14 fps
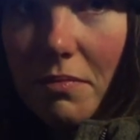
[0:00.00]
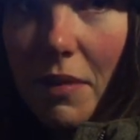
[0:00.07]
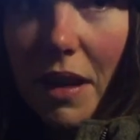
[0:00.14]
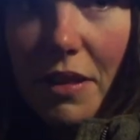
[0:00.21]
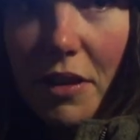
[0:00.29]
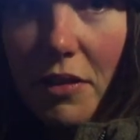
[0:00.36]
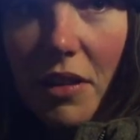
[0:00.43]

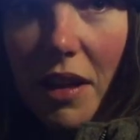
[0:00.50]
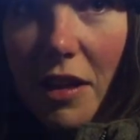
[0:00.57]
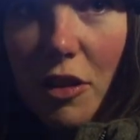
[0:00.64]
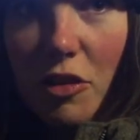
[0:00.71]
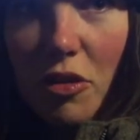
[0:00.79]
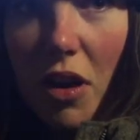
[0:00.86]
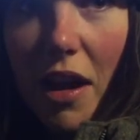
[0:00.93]
method that I
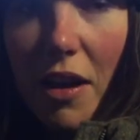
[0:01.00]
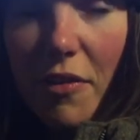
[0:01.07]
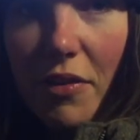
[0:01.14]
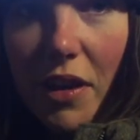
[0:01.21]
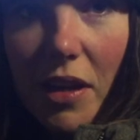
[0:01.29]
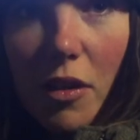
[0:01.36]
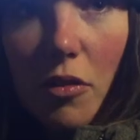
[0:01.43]
could try
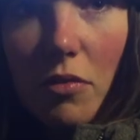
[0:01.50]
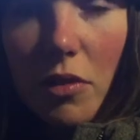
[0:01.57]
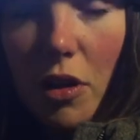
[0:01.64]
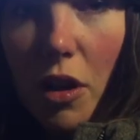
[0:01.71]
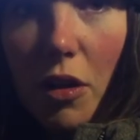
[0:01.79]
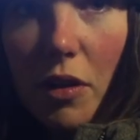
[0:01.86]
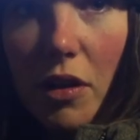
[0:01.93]
of
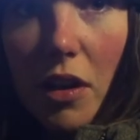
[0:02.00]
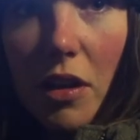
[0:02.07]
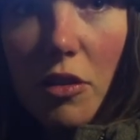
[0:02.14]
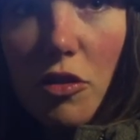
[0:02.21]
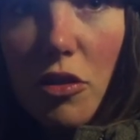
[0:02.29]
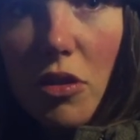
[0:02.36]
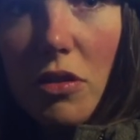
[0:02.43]

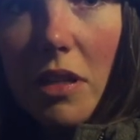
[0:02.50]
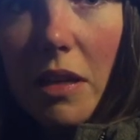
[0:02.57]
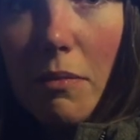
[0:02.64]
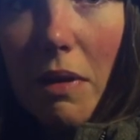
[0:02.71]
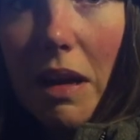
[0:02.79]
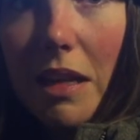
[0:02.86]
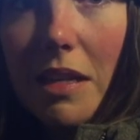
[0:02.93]

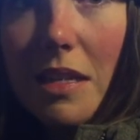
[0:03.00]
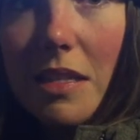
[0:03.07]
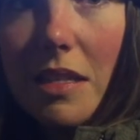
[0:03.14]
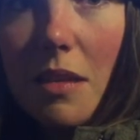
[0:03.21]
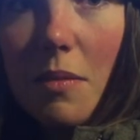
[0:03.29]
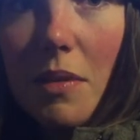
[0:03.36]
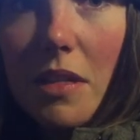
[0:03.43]
introducing
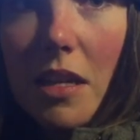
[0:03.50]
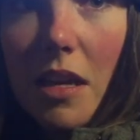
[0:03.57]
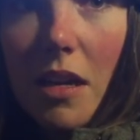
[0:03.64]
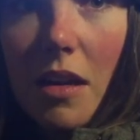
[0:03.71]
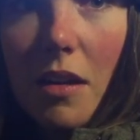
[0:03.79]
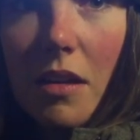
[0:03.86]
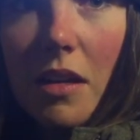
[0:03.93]
magnesium into
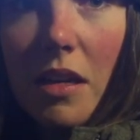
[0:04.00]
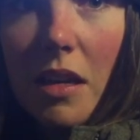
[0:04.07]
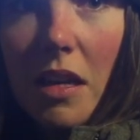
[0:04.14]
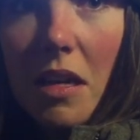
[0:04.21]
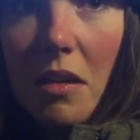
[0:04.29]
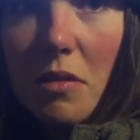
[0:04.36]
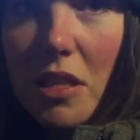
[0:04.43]
her
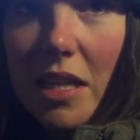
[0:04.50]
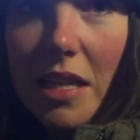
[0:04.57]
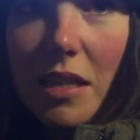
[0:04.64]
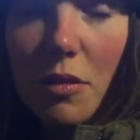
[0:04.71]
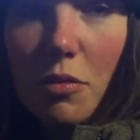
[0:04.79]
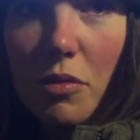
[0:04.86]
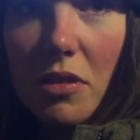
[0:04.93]

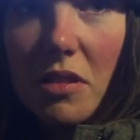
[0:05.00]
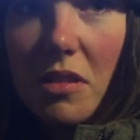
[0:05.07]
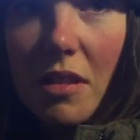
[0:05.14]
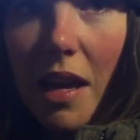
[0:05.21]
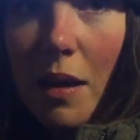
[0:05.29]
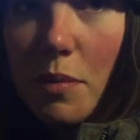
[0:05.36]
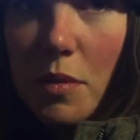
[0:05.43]
teat
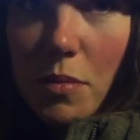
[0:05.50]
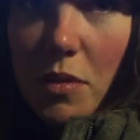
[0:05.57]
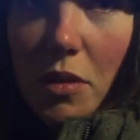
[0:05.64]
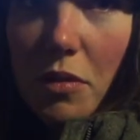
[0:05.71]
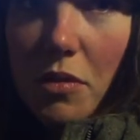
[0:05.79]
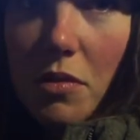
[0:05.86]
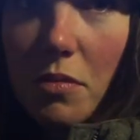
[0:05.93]
was Epsom
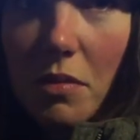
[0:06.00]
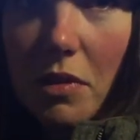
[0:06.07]
salts.